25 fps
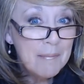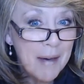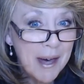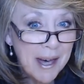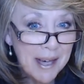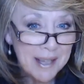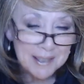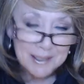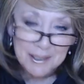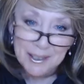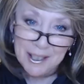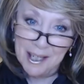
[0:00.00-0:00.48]

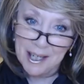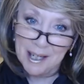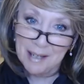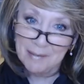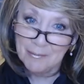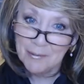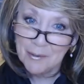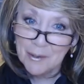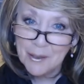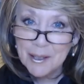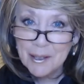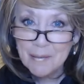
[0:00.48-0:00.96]
Bag
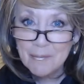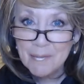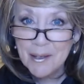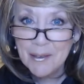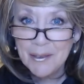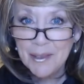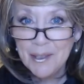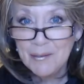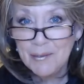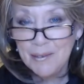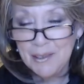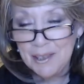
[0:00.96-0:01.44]
time for the
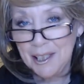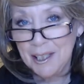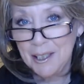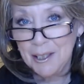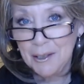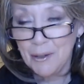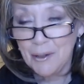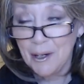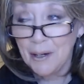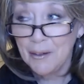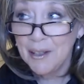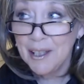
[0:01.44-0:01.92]
month of
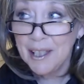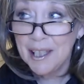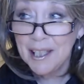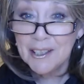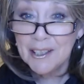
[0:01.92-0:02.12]
January.